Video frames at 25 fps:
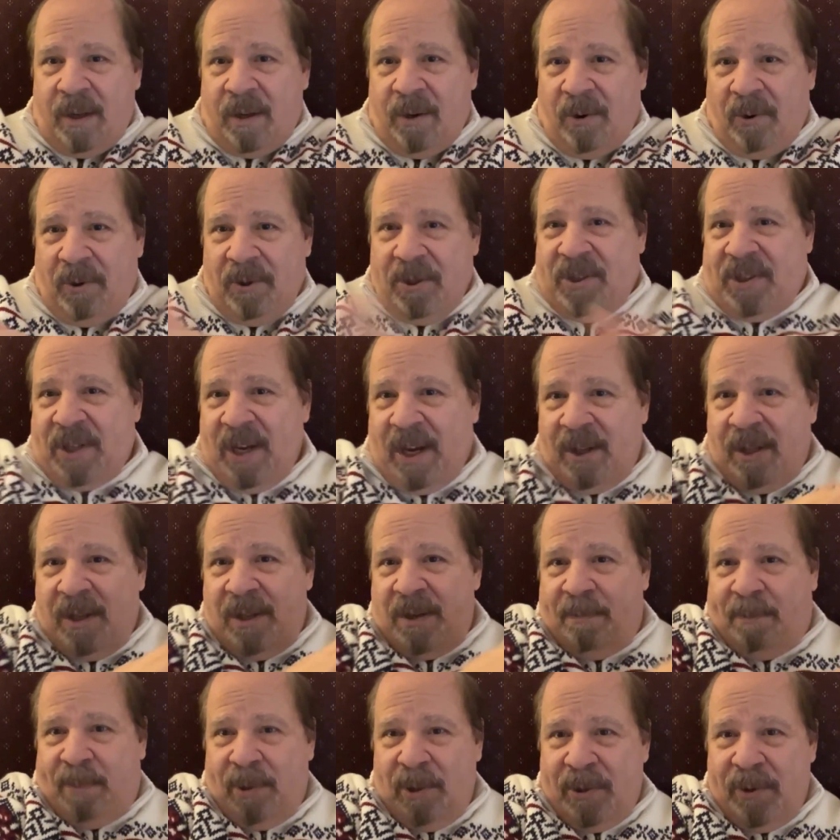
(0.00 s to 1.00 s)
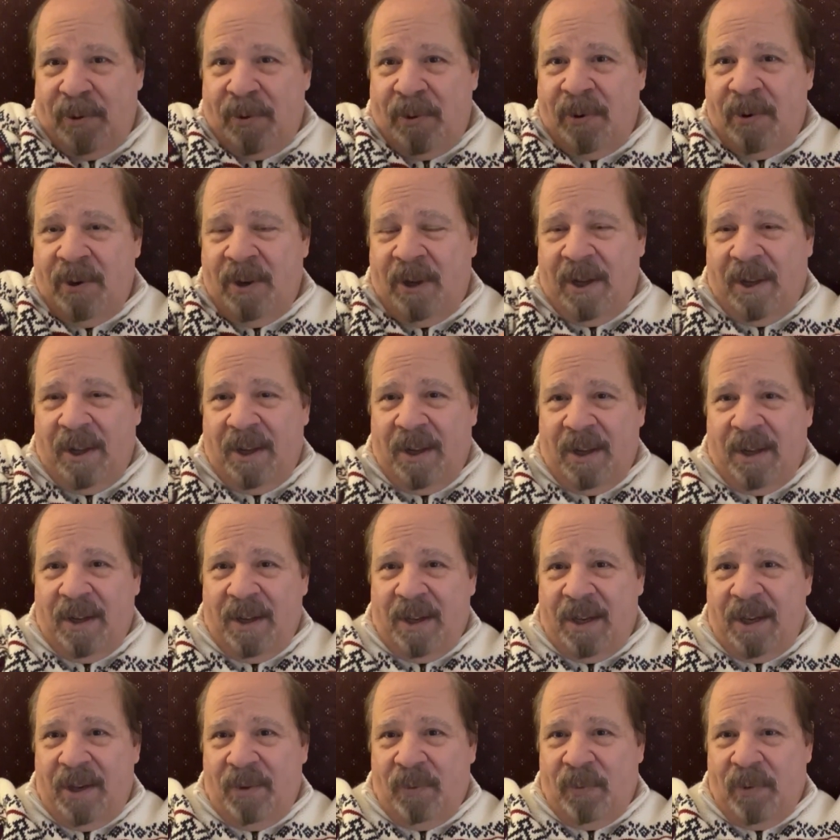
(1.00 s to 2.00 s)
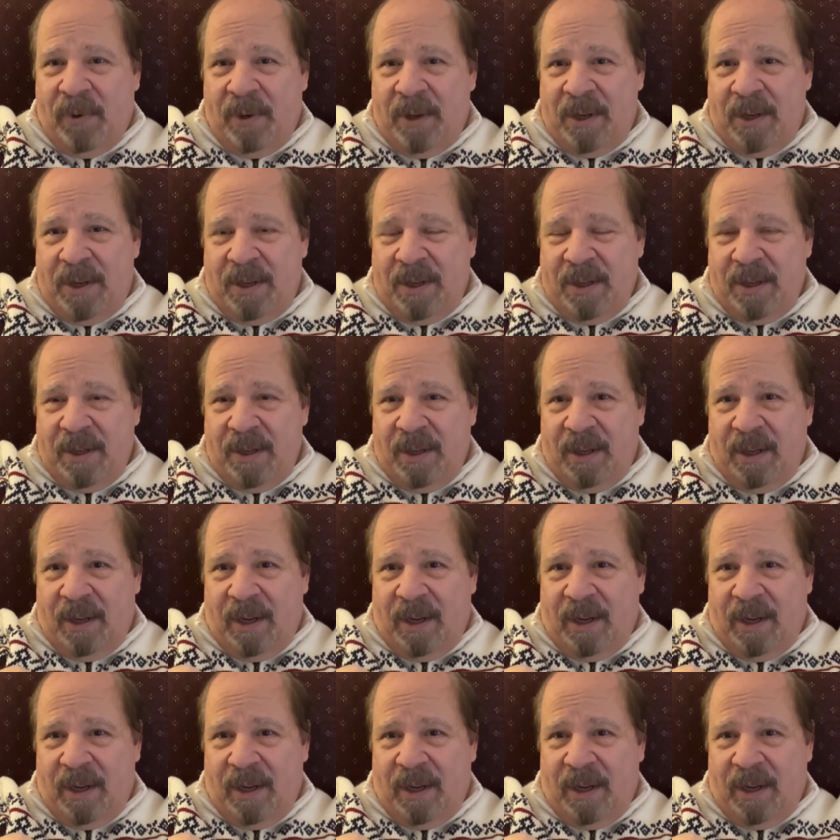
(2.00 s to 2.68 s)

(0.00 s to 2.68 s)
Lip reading: or solid blue, it would